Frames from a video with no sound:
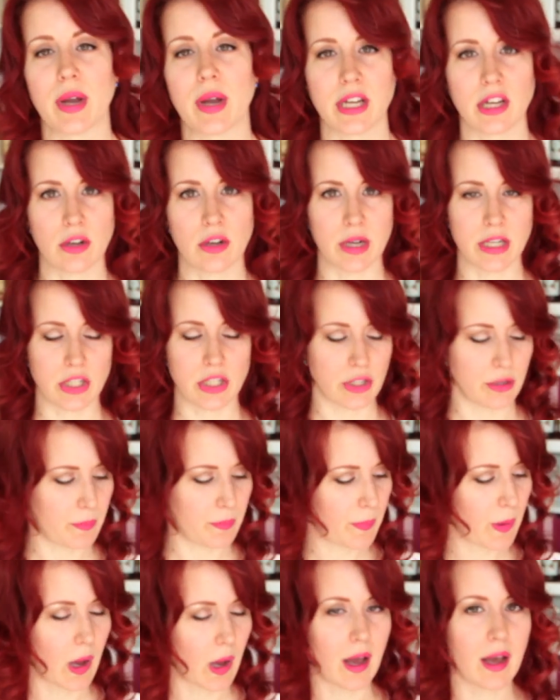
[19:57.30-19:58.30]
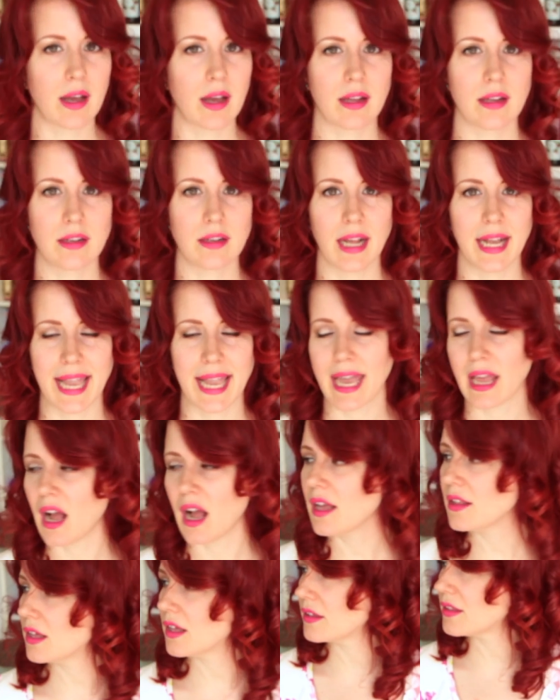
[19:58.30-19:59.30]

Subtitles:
I know I do. But again, I